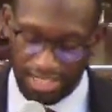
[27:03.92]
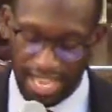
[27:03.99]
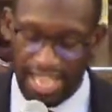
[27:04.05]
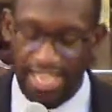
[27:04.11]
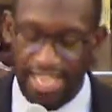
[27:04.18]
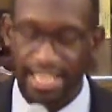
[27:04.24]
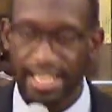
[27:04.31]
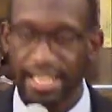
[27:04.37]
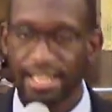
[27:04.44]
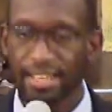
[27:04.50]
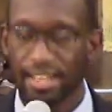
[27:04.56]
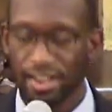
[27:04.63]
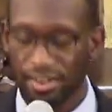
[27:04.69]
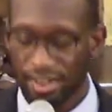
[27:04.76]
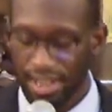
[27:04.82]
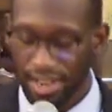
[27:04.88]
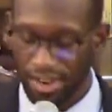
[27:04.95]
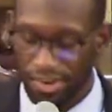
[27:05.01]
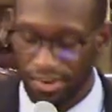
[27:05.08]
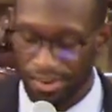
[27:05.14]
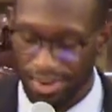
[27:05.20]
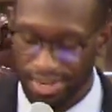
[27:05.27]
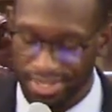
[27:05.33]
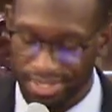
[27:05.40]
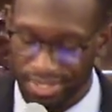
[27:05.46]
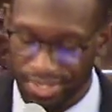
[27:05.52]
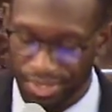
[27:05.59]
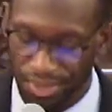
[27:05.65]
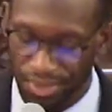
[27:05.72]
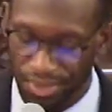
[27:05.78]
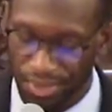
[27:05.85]
taking their inquiries
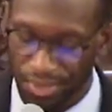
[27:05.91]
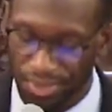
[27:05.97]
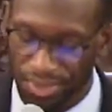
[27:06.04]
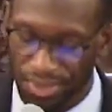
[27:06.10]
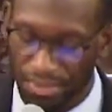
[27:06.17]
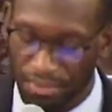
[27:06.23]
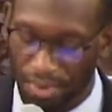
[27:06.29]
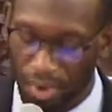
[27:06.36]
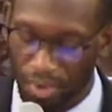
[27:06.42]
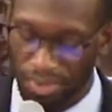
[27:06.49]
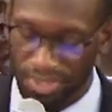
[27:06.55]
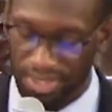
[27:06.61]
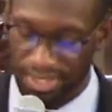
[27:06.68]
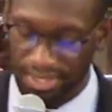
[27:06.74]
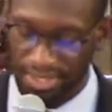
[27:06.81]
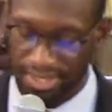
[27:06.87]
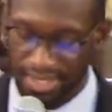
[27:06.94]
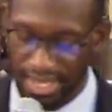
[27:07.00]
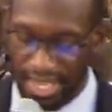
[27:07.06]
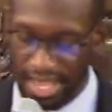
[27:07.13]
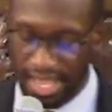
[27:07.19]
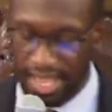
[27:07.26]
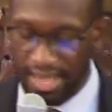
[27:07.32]
to Moses.